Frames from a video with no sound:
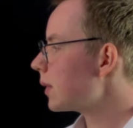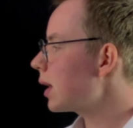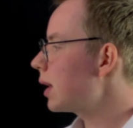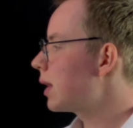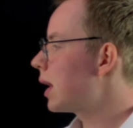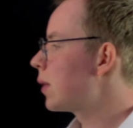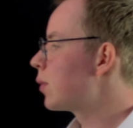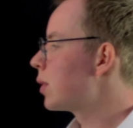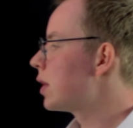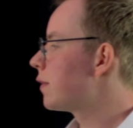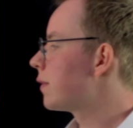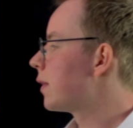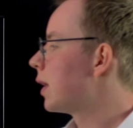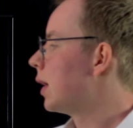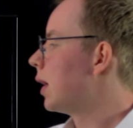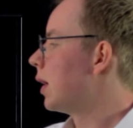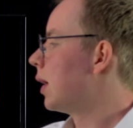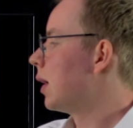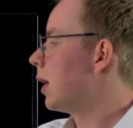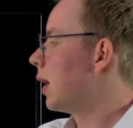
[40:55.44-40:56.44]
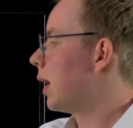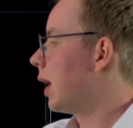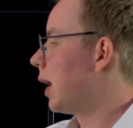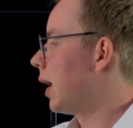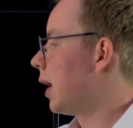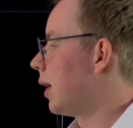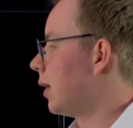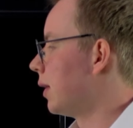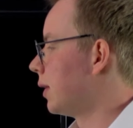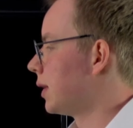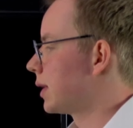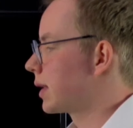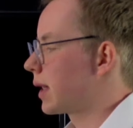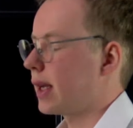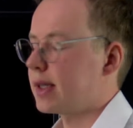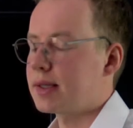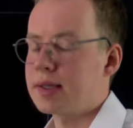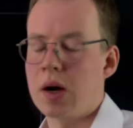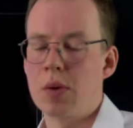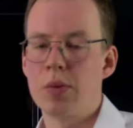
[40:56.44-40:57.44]
Then we've
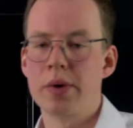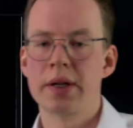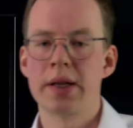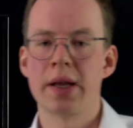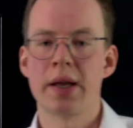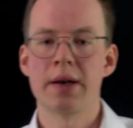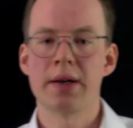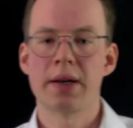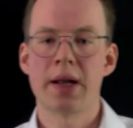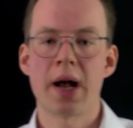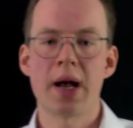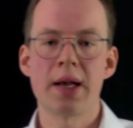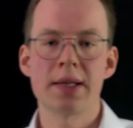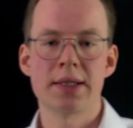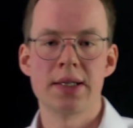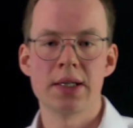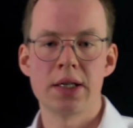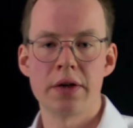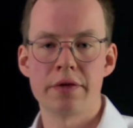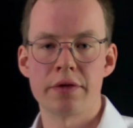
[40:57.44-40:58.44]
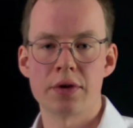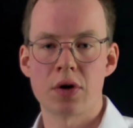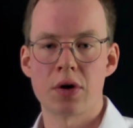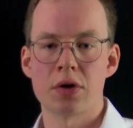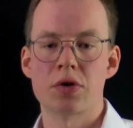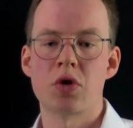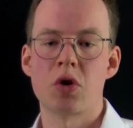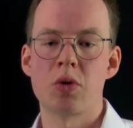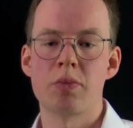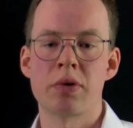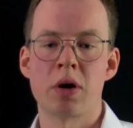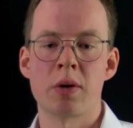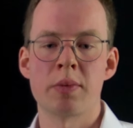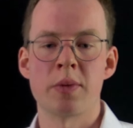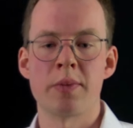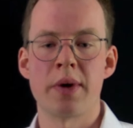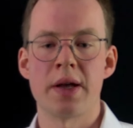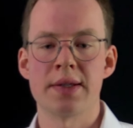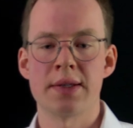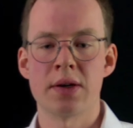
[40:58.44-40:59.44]
discussed how we can cast a given control
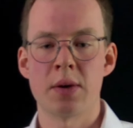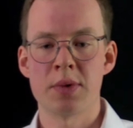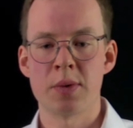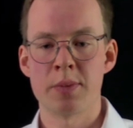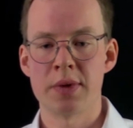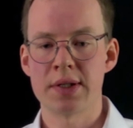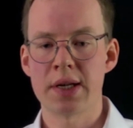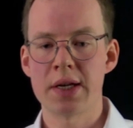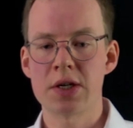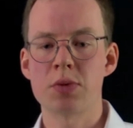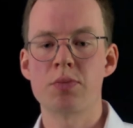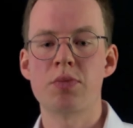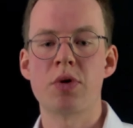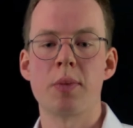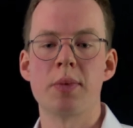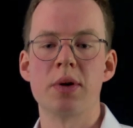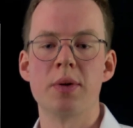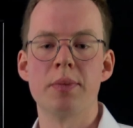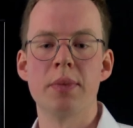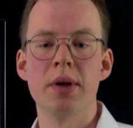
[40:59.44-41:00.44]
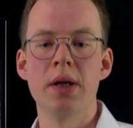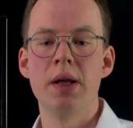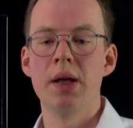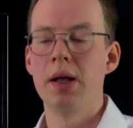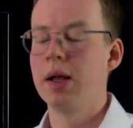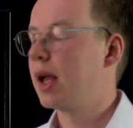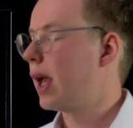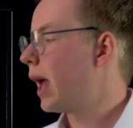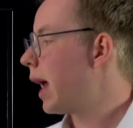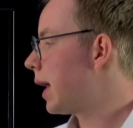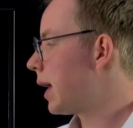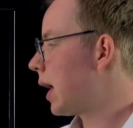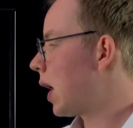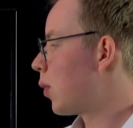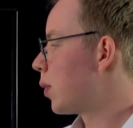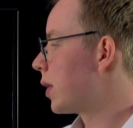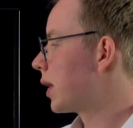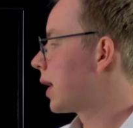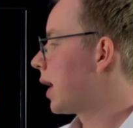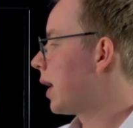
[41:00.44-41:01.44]
problem as an optimization problem and how
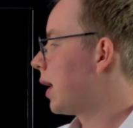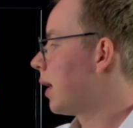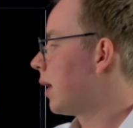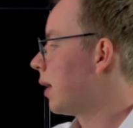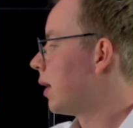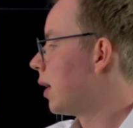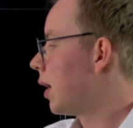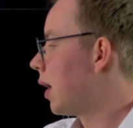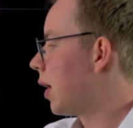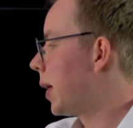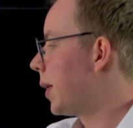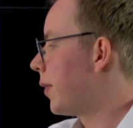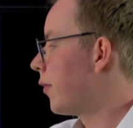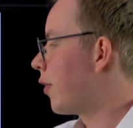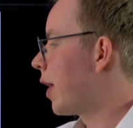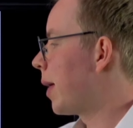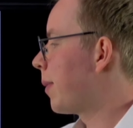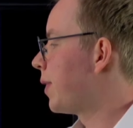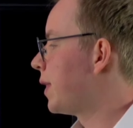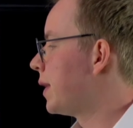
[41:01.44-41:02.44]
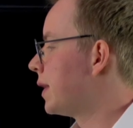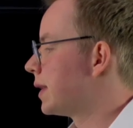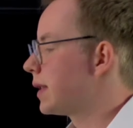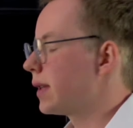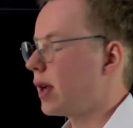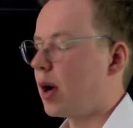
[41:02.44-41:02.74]
we can wrap this